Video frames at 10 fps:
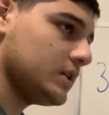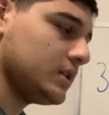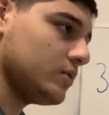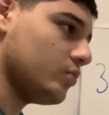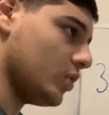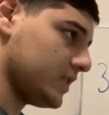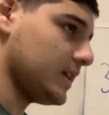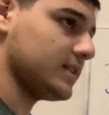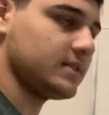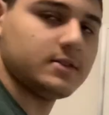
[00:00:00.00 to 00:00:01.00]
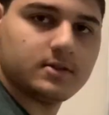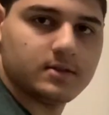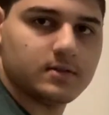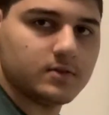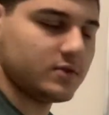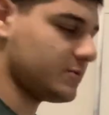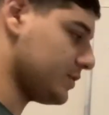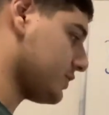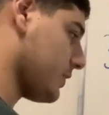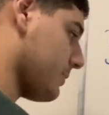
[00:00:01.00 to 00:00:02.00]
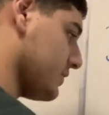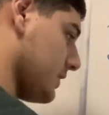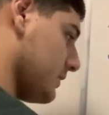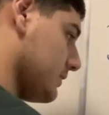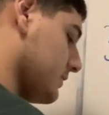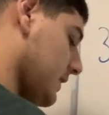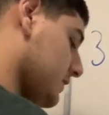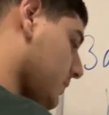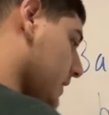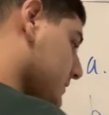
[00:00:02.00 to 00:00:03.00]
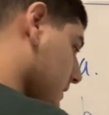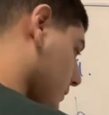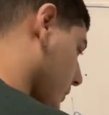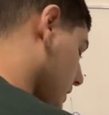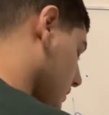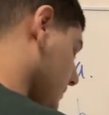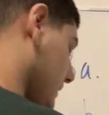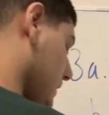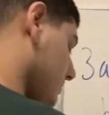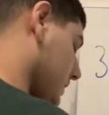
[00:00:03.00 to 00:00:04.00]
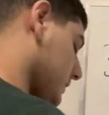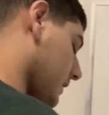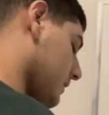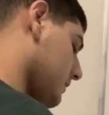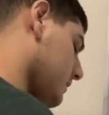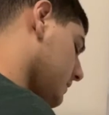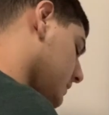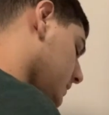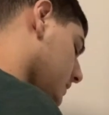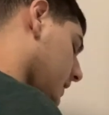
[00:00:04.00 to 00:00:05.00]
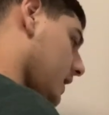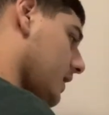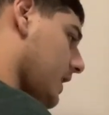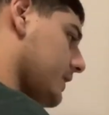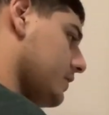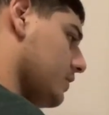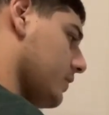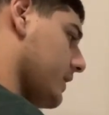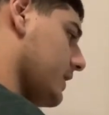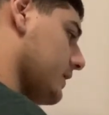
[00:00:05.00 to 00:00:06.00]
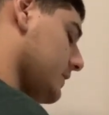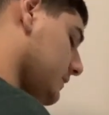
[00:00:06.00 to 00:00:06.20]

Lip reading: what that's supposed to represent. So that's why it's not random that they picked that. I didn't know that in